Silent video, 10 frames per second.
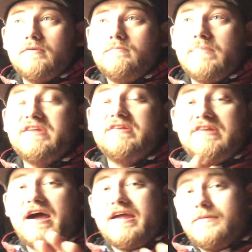making the
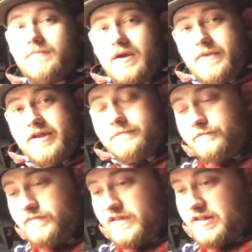die, my bad.
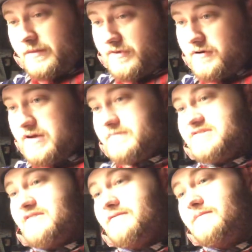Let me correct
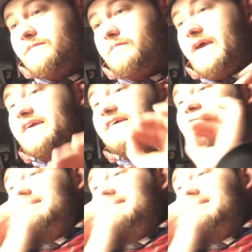myself. Making the